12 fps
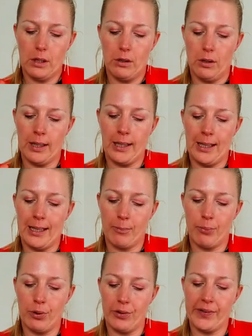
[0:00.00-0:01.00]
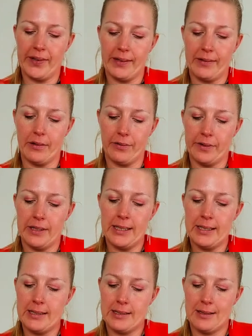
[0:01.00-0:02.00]
the healing process of
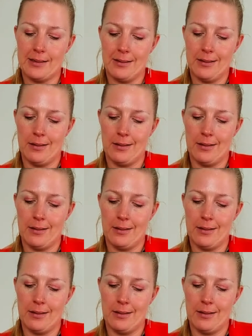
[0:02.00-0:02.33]
this.